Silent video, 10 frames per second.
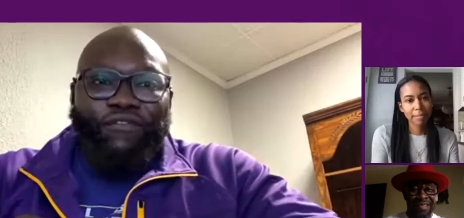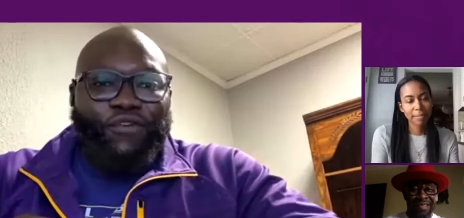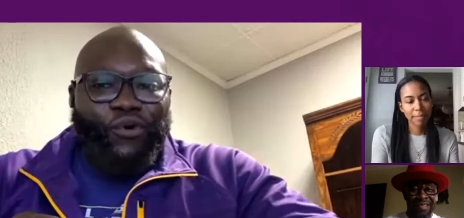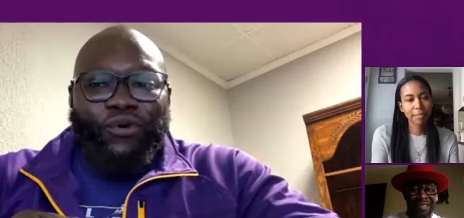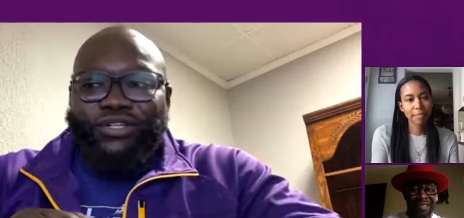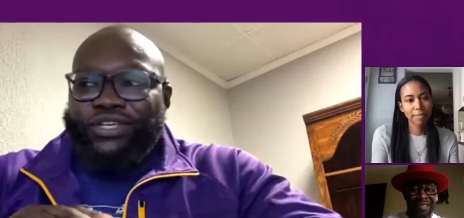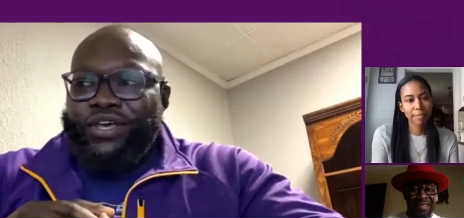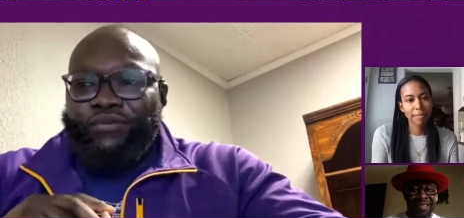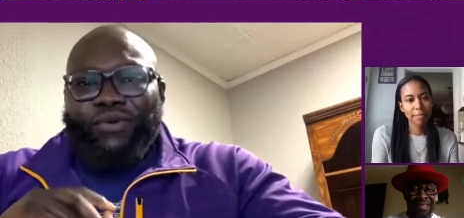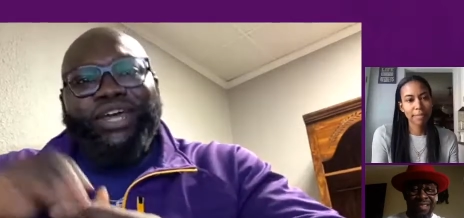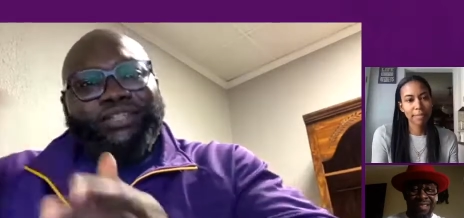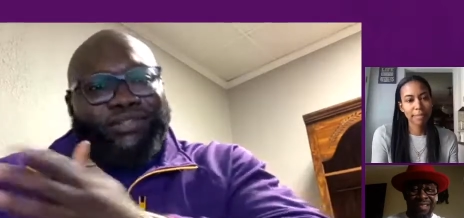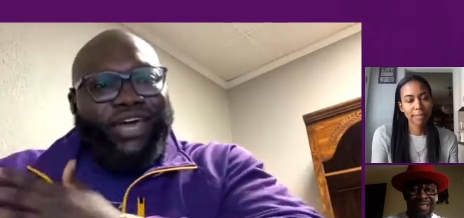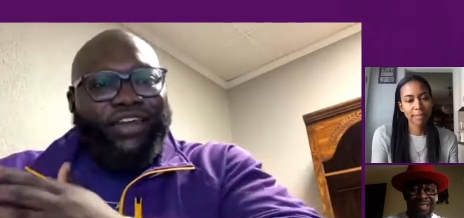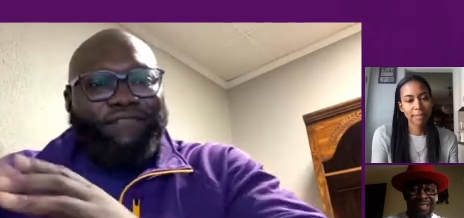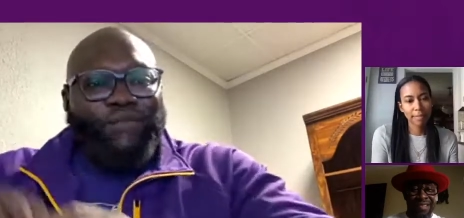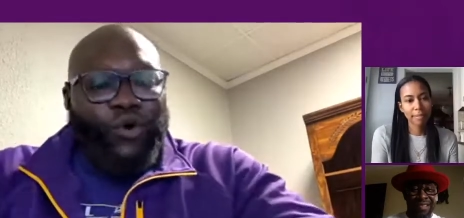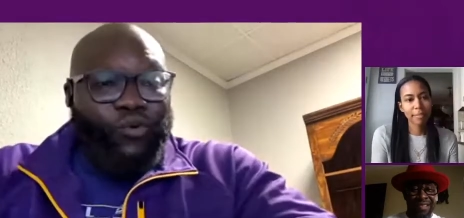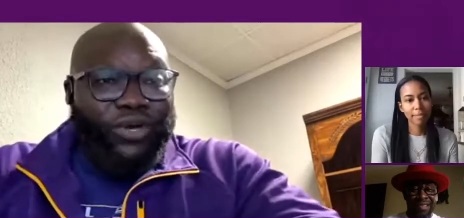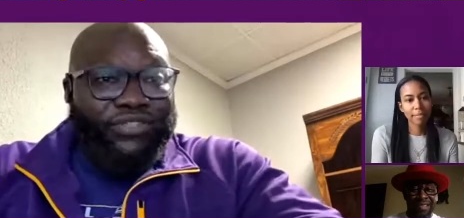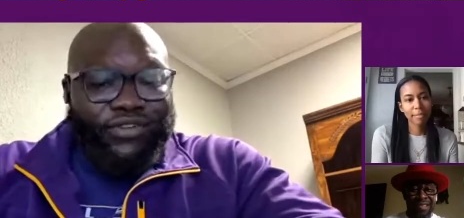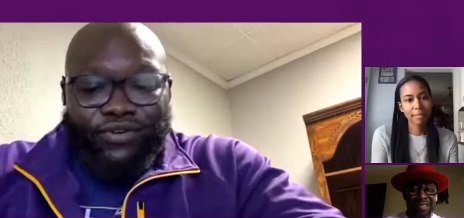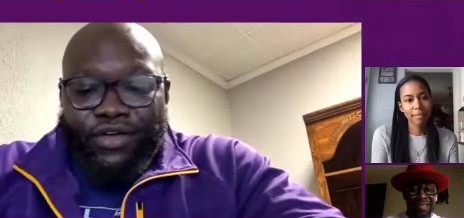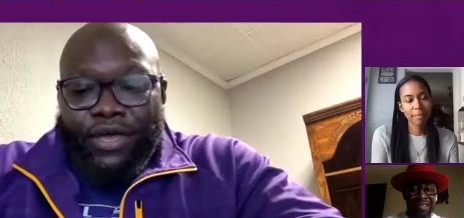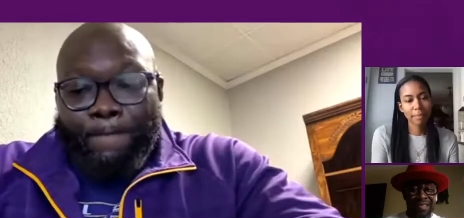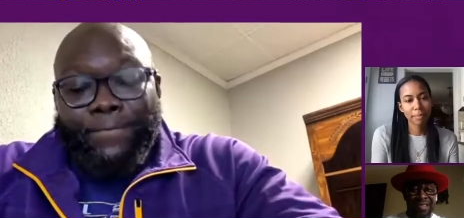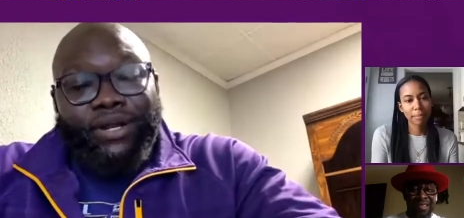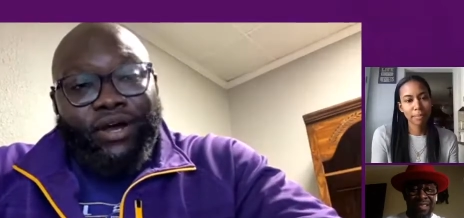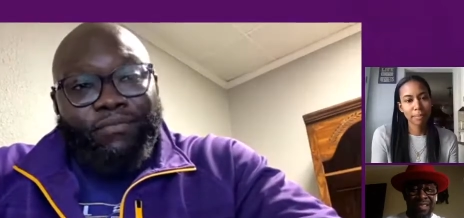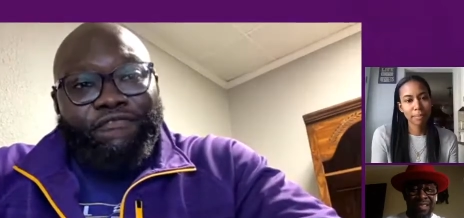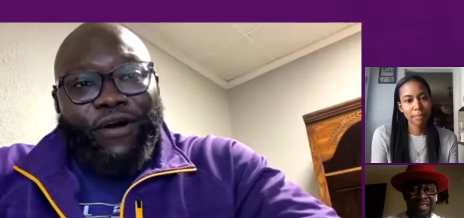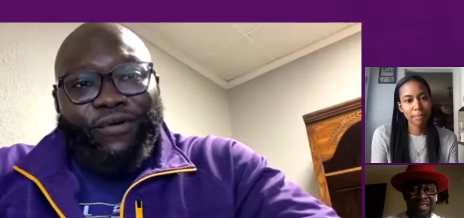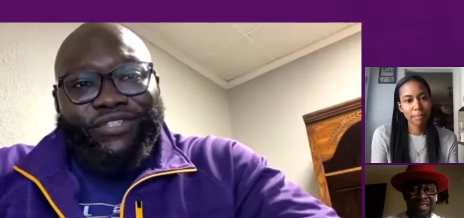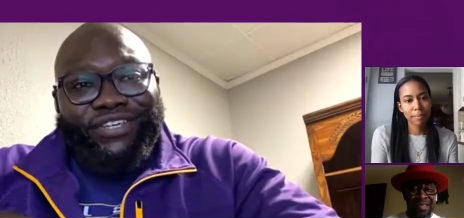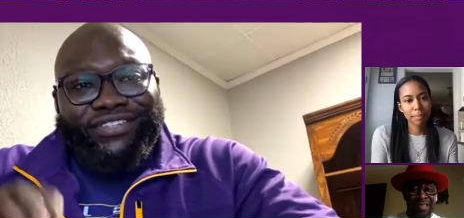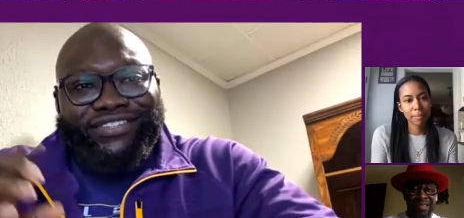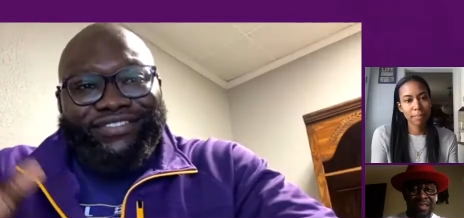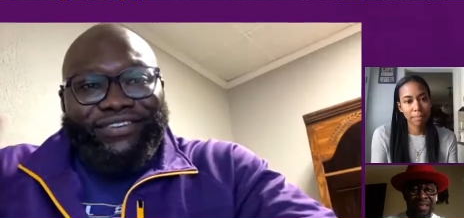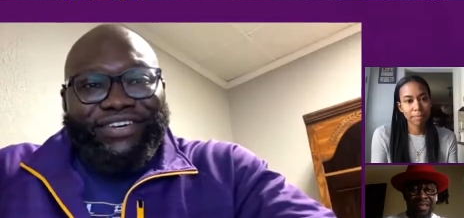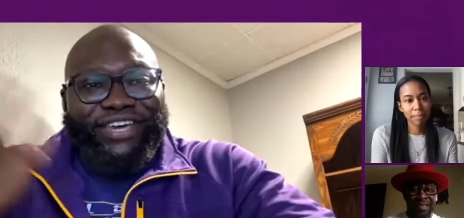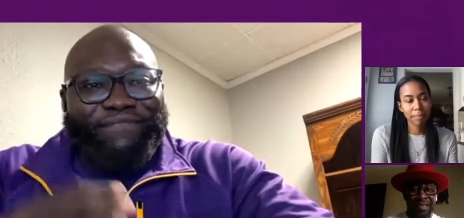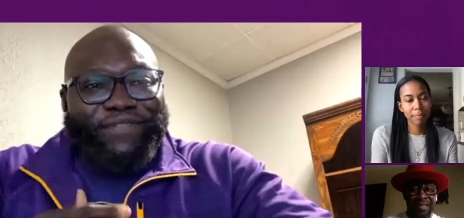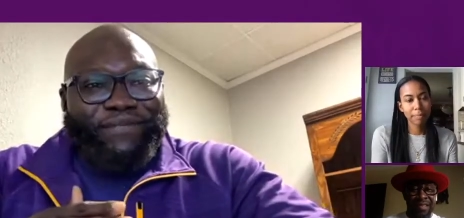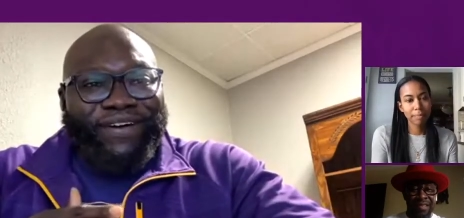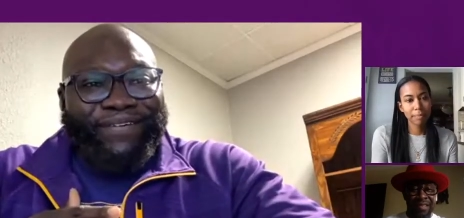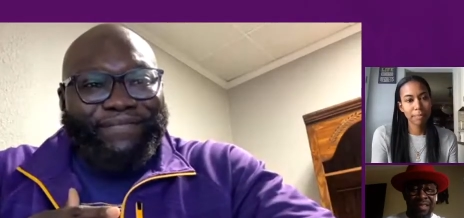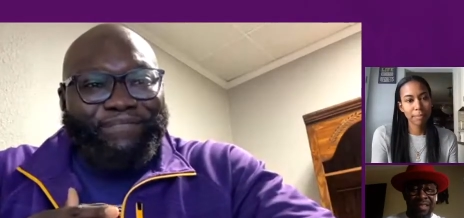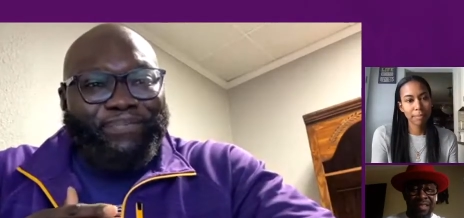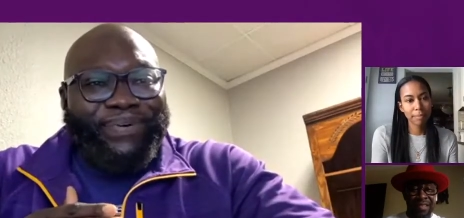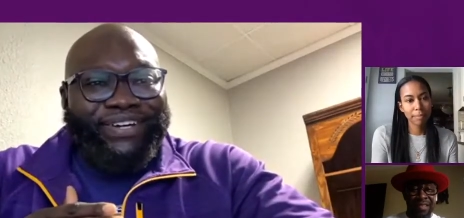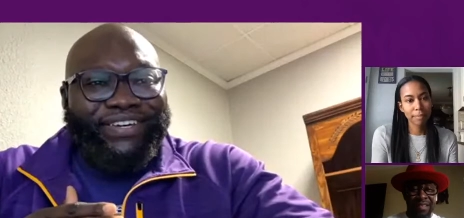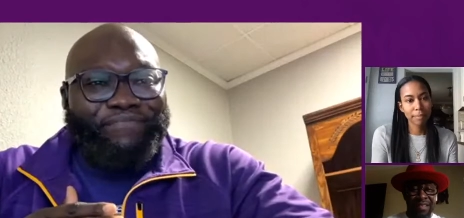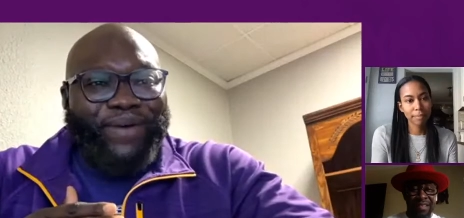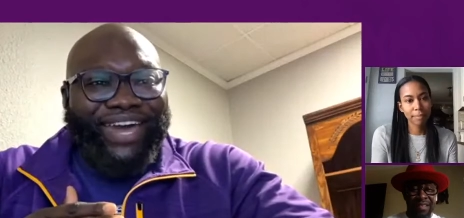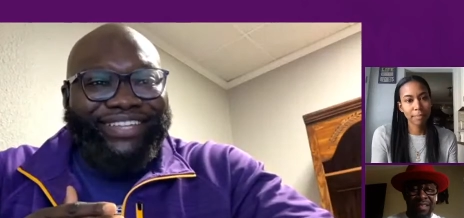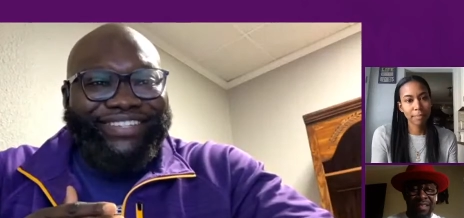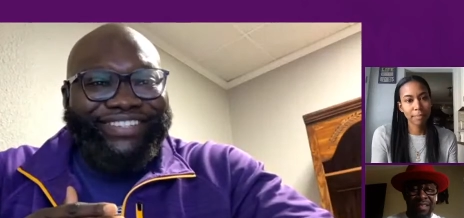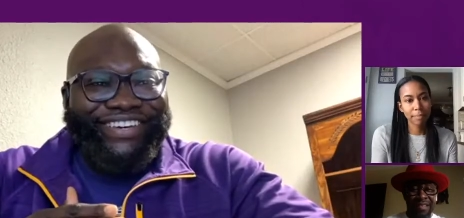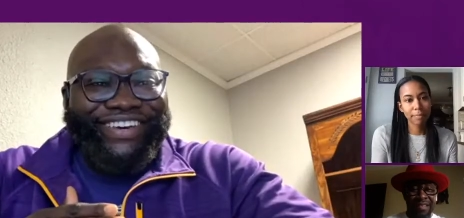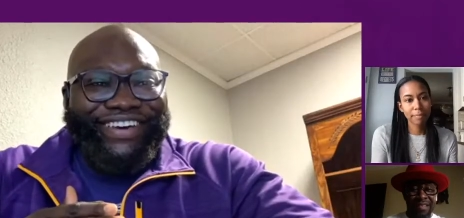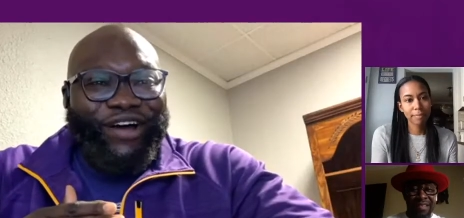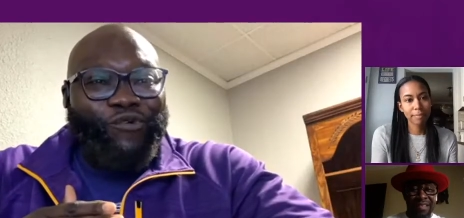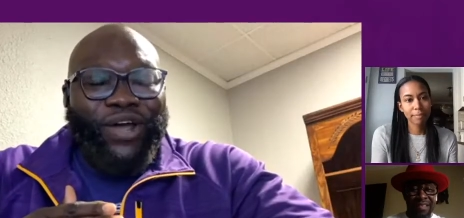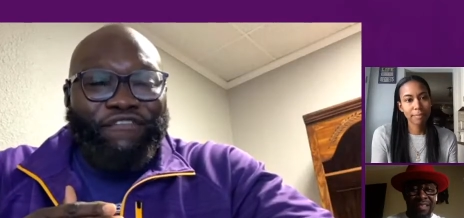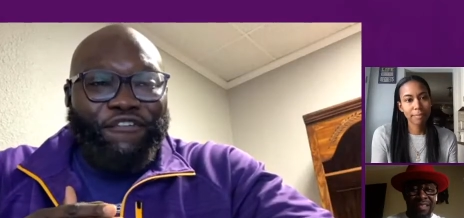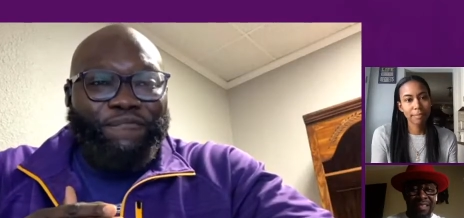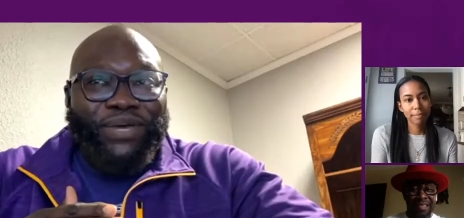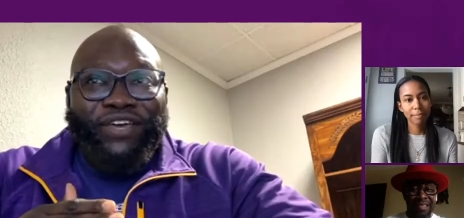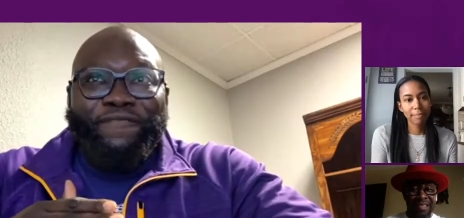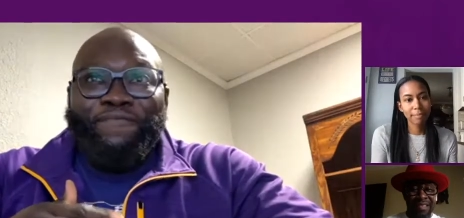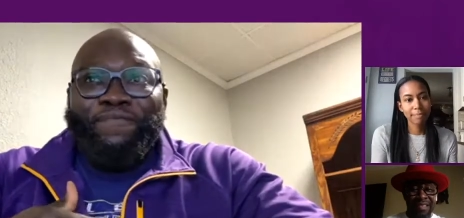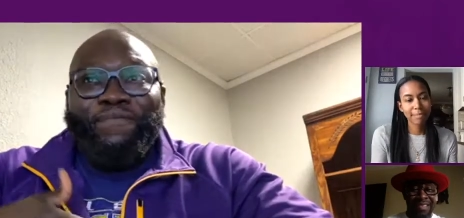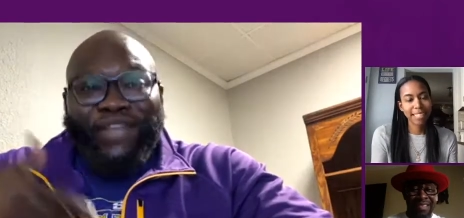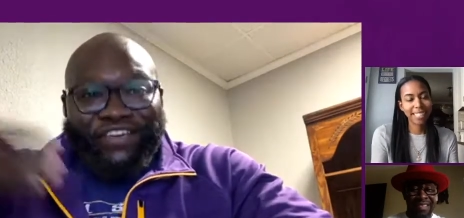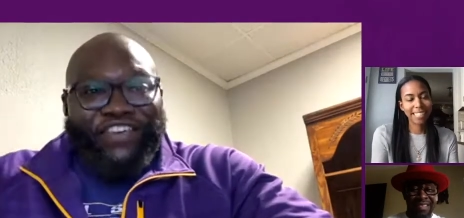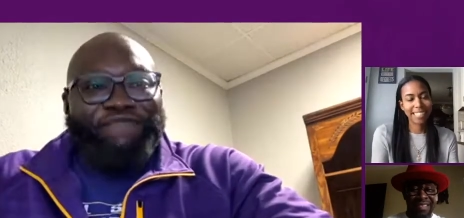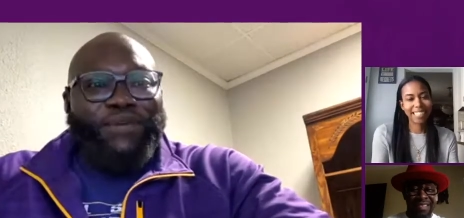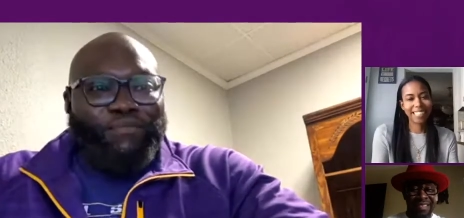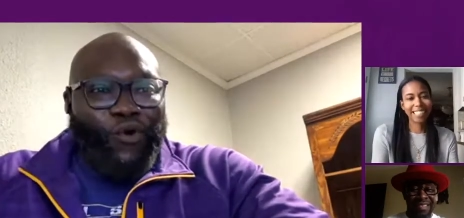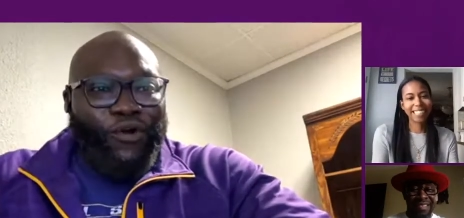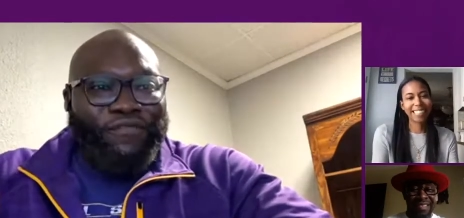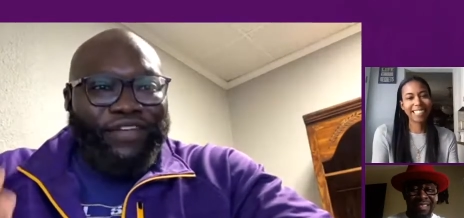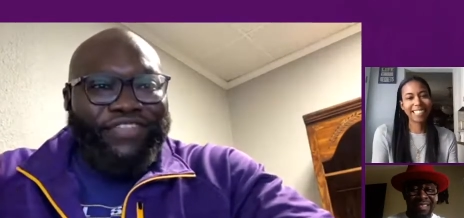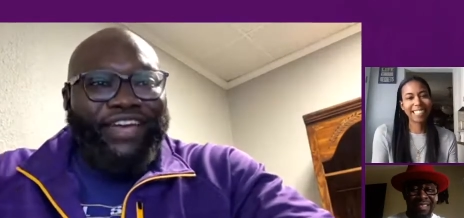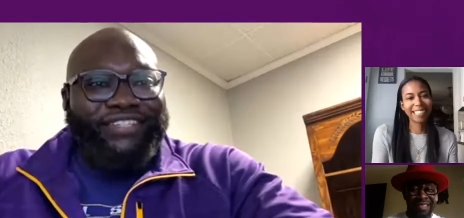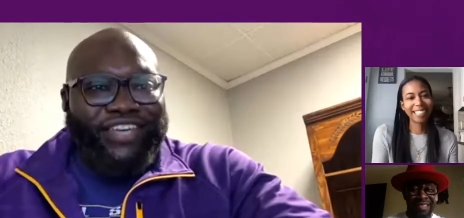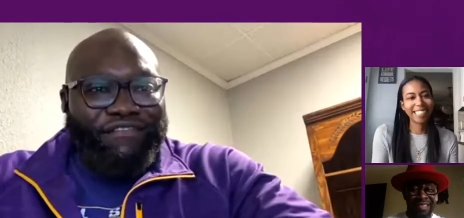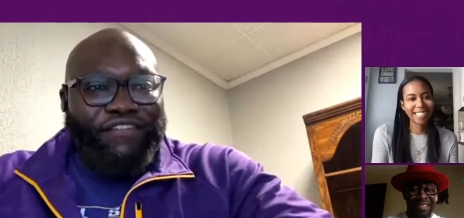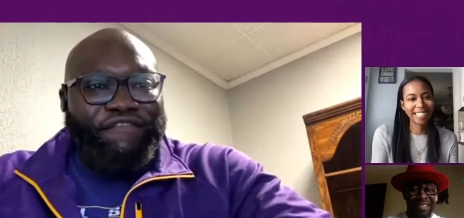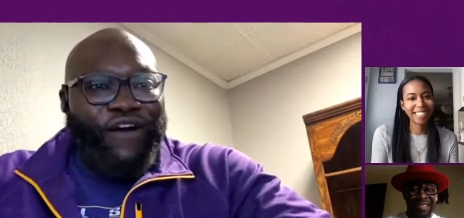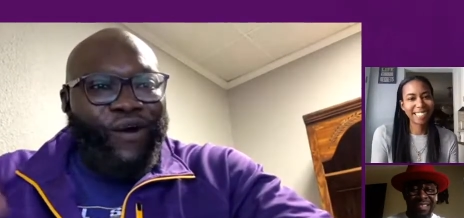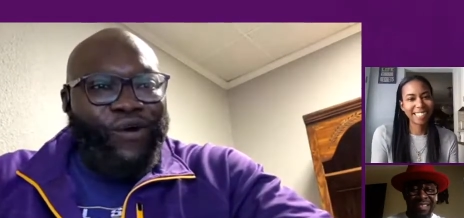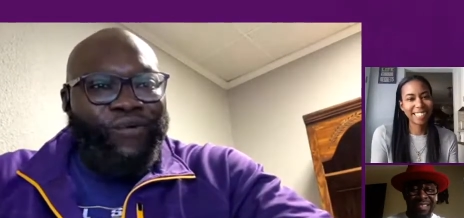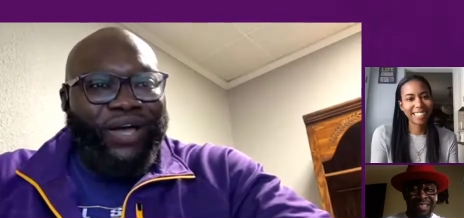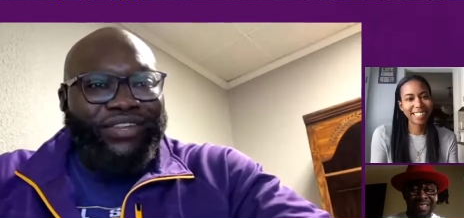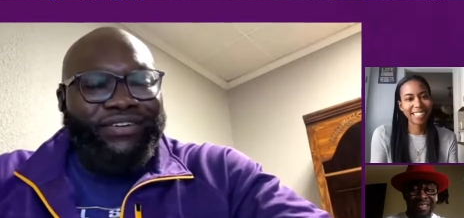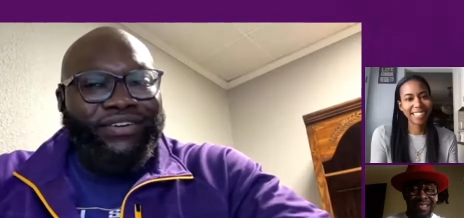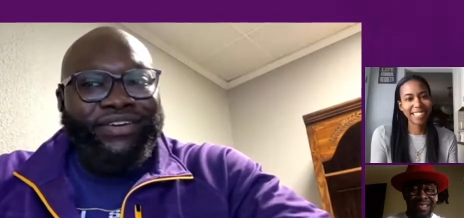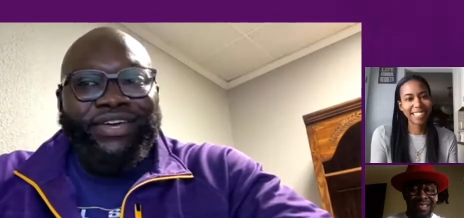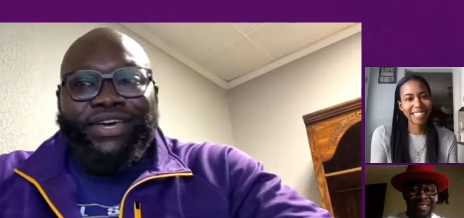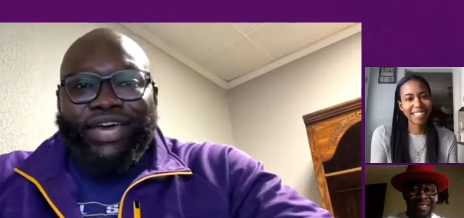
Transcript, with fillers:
Speaker 1: know, of course. Well, that's kind of more winter, but um, fall season you can keep the um pumpkin patch away from me and give me more of the Thanksgiving fall weather,